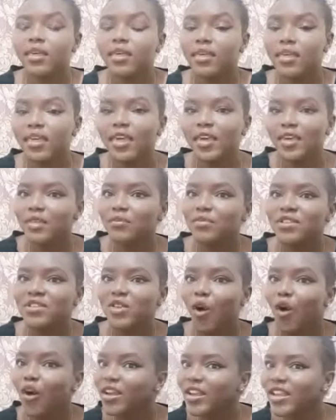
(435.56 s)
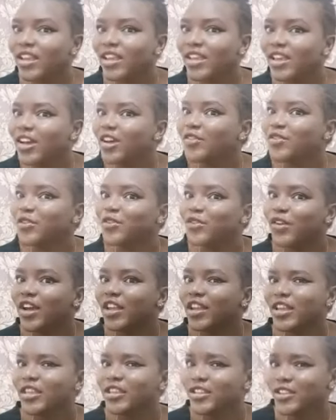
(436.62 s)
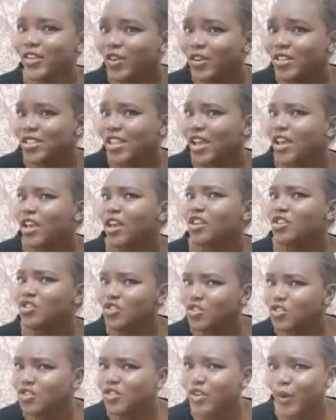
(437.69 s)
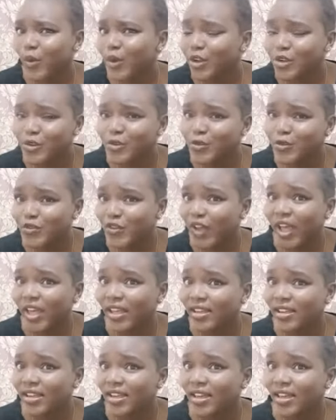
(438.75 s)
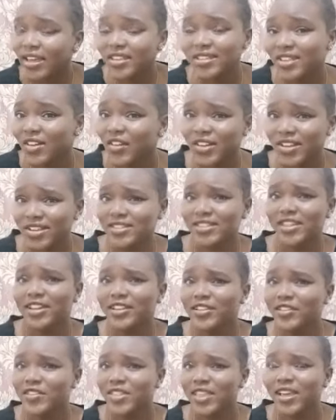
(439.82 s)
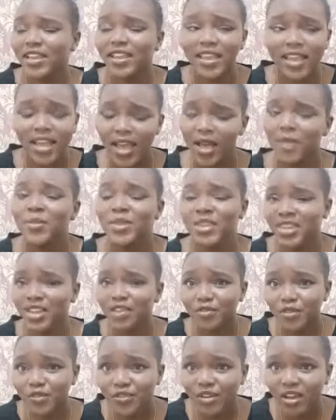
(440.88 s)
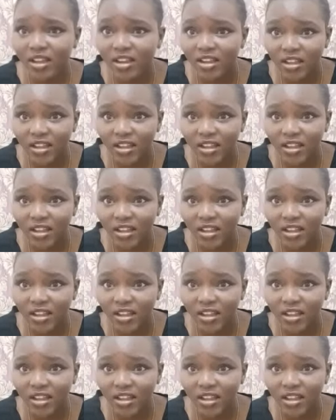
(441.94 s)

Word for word: if it's only here for fun and he knows that you don't want to do fun he's not going to tell you that i'm here for fun